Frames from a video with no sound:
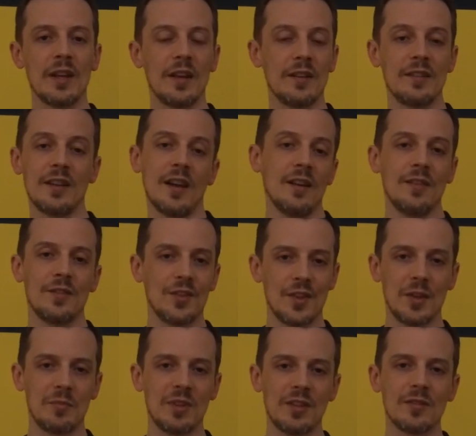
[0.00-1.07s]
And yeah, so
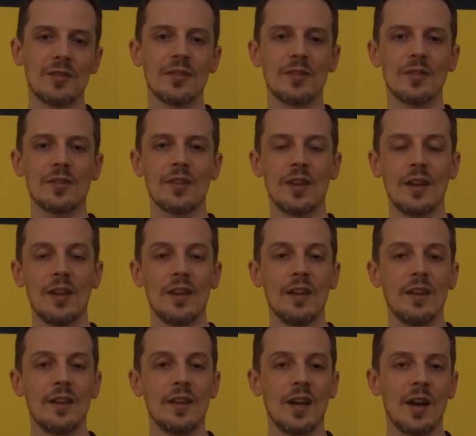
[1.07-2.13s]

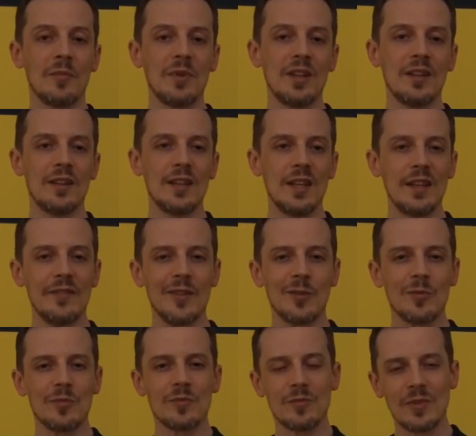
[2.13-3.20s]
I mean,
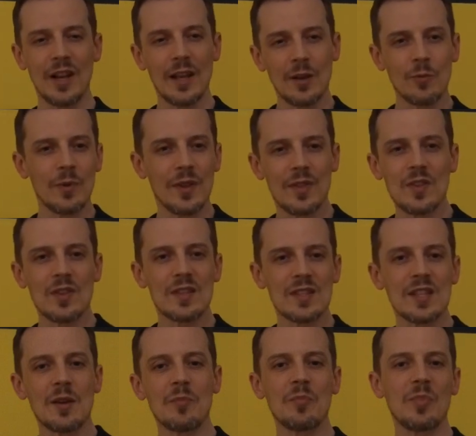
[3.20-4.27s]
even like with
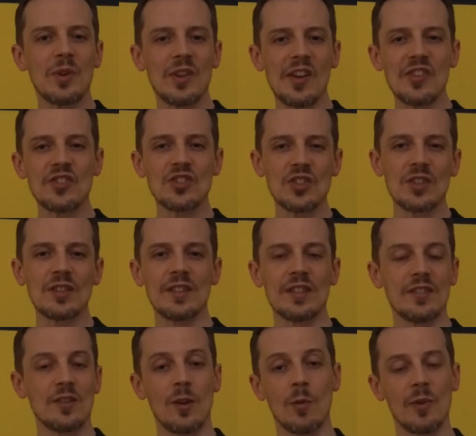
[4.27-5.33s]
some potential,
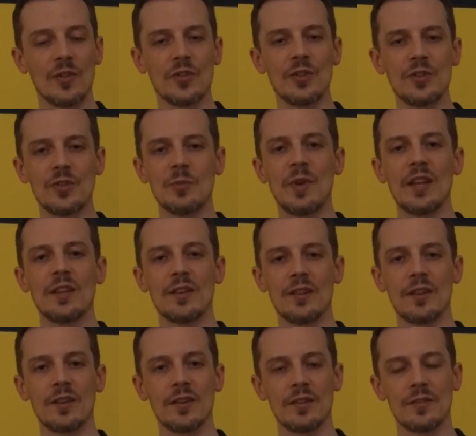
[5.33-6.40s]
it's always good to make
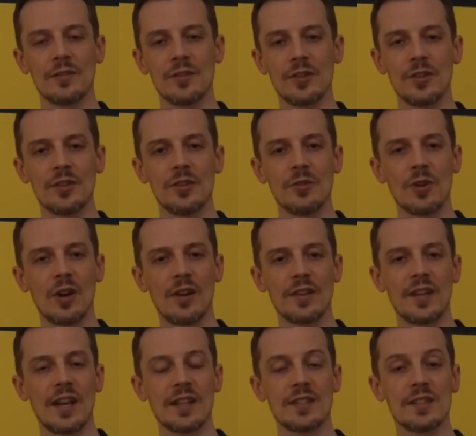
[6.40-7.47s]
new
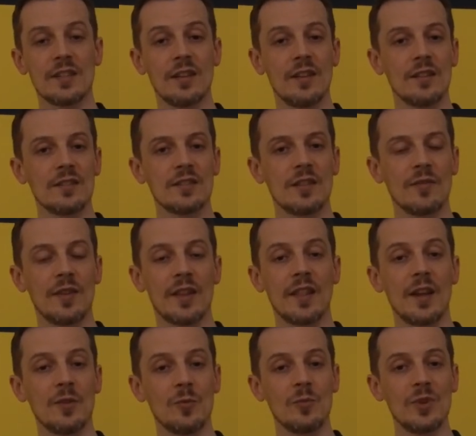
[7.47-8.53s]
contacts and stuff like
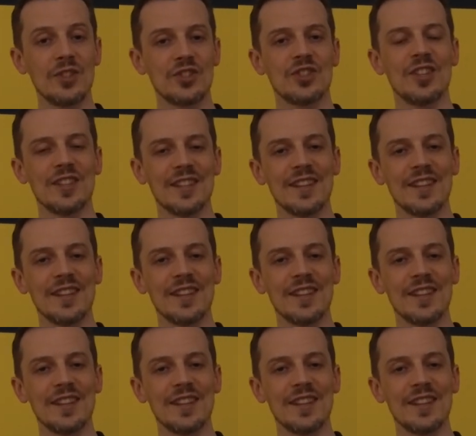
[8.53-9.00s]
that, which